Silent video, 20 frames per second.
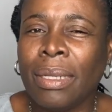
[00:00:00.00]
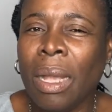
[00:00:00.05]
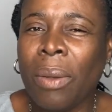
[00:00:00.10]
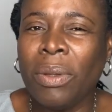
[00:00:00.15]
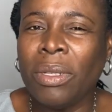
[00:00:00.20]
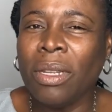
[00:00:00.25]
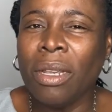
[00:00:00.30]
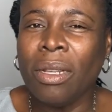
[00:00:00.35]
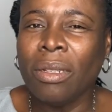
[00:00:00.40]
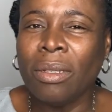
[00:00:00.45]
Is
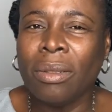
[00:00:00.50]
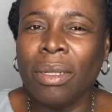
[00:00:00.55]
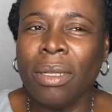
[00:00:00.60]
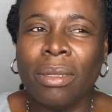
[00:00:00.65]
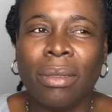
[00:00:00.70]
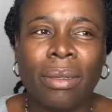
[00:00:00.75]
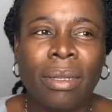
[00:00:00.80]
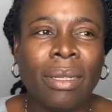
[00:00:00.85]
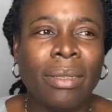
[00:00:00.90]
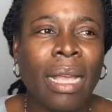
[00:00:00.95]
that what you are
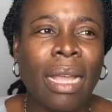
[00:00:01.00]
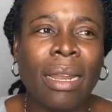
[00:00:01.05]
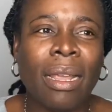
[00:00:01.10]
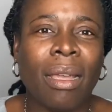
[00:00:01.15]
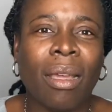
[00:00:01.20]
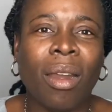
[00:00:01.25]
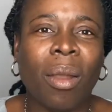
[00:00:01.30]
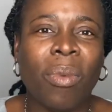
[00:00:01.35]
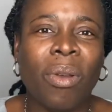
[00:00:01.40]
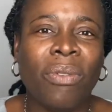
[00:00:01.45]
doing? Is
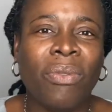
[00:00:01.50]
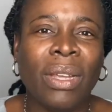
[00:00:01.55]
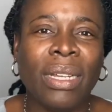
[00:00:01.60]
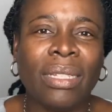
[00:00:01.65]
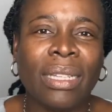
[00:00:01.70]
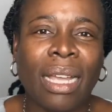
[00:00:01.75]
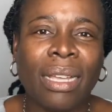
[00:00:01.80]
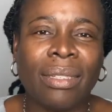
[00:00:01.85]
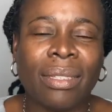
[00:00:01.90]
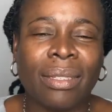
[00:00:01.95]
that a club of
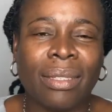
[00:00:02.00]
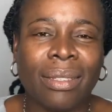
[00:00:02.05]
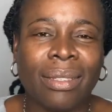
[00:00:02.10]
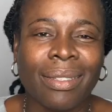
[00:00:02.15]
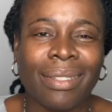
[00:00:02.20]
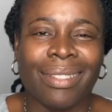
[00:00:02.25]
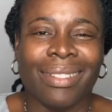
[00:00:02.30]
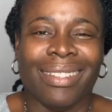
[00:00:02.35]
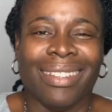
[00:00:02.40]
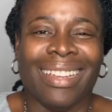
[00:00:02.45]

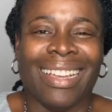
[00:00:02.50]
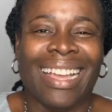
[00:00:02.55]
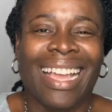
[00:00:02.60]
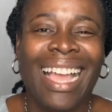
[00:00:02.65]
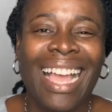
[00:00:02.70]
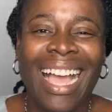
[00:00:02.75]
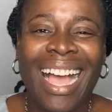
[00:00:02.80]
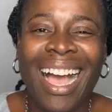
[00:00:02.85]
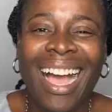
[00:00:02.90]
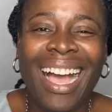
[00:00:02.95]
venters?
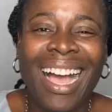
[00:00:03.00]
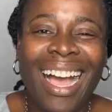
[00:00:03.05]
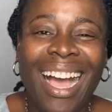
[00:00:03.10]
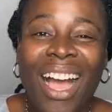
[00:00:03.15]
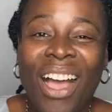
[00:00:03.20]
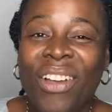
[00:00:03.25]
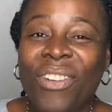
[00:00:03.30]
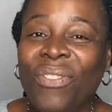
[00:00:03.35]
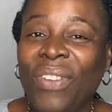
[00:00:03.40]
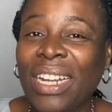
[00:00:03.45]

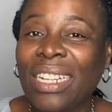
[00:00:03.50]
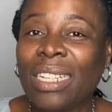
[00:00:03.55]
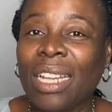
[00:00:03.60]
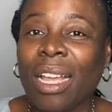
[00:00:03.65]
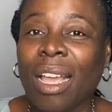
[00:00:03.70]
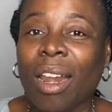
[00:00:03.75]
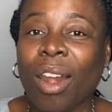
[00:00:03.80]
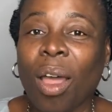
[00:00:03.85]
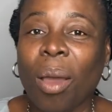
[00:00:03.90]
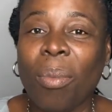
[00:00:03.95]

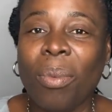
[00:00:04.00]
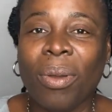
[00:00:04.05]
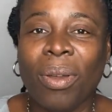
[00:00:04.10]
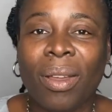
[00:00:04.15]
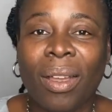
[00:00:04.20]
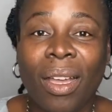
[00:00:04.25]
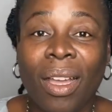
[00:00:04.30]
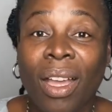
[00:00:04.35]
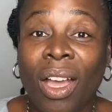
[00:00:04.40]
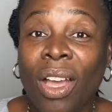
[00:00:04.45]
Venting club?
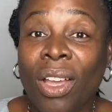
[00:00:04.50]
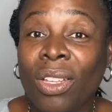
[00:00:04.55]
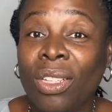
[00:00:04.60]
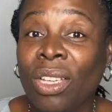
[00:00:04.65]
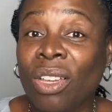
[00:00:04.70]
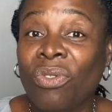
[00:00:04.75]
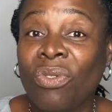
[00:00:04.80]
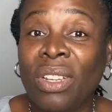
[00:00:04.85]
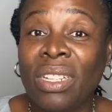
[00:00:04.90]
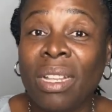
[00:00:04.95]

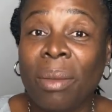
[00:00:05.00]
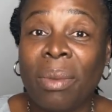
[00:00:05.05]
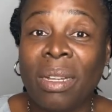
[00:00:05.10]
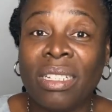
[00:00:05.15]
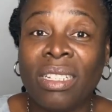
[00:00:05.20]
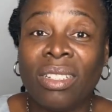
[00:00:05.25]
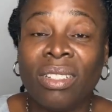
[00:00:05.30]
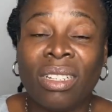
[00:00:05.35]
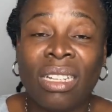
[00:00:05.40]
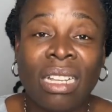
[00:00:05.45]
You vent
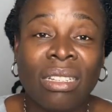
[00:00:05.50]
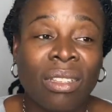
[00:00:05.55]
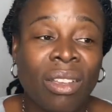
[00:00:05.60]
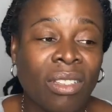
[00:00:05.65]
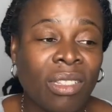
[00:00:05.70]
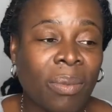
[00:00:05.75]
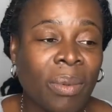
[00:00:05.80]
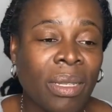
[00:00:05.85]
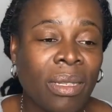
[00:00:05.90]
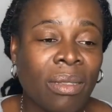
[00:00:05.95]
about each
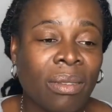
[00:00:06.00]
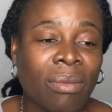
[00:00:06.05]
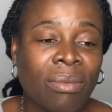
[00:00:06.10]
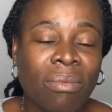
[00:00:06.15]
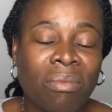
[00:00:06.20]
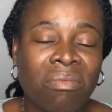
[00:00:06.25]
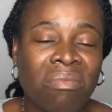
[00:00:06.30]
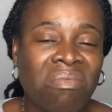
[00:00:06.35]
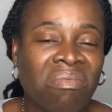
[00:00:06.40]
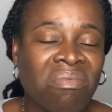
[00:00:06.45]
other's husband?
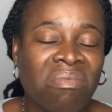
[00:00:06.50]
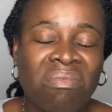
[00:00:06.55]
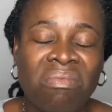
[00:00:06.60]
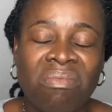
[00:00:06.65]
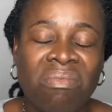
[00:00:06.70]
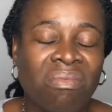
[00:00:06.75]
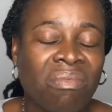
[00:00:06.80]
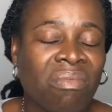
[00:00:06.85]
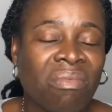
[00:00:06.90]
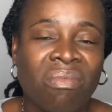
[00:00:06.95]

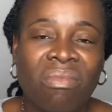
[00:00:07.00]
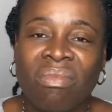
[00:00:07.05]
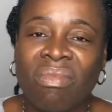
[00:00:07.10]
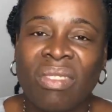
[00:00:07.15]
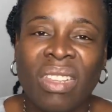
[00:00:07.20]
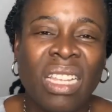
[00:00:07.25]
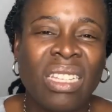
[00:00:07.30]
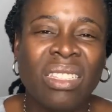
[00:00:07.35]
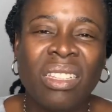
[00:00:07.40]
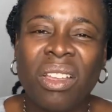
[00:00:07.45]

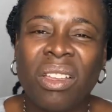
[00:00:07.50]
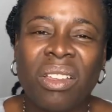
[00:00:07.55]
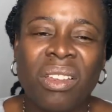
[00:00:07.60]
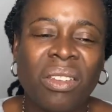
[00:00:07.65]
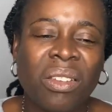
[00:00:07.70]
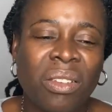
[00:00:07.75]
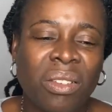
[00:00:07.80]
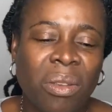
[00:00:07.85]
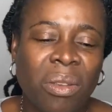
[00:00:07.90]
It's not